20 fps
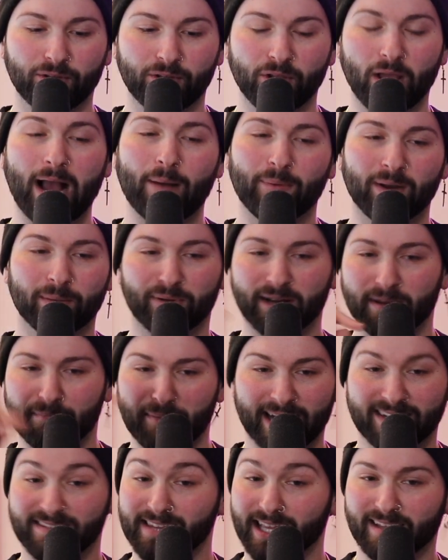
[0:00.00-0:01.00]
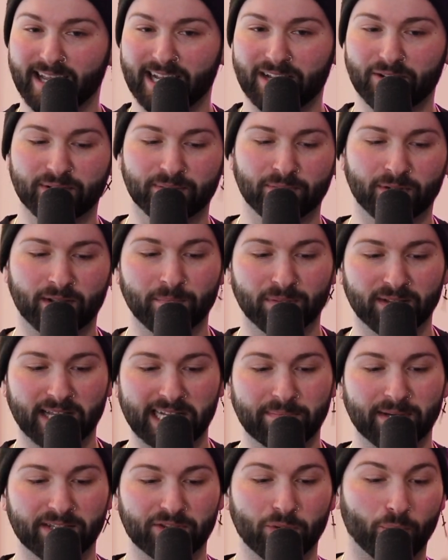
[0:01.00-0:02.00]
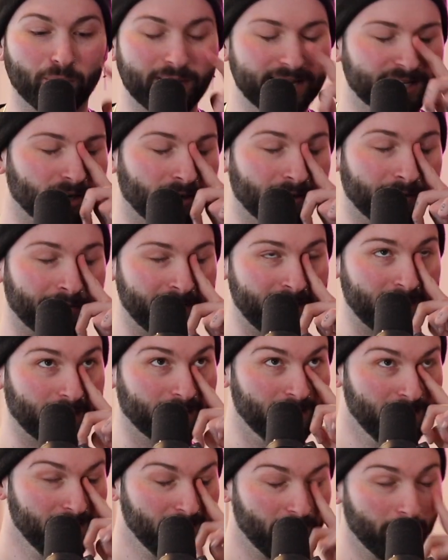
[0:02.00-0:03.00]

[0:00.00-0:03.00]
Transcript: I want to bring it back to the lady who complained about the retard thing,